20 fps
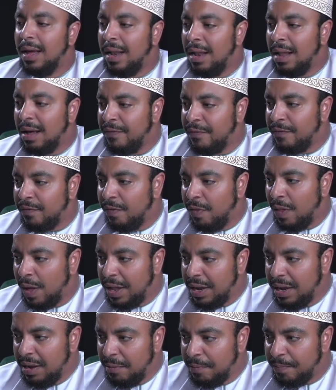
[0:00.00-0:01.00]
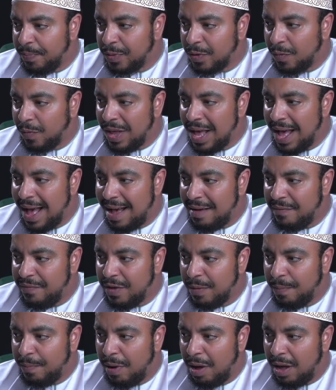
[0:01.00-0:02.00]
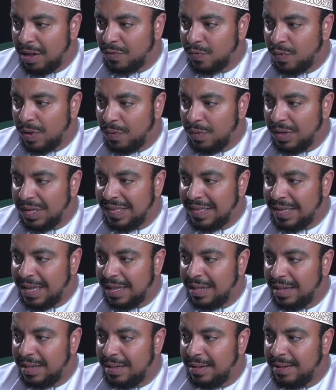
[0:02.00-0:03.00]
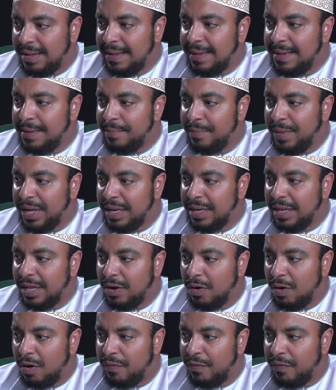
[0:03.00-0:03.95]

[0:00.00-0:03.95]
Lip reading: Lafdhan, we have the part where we said the meaning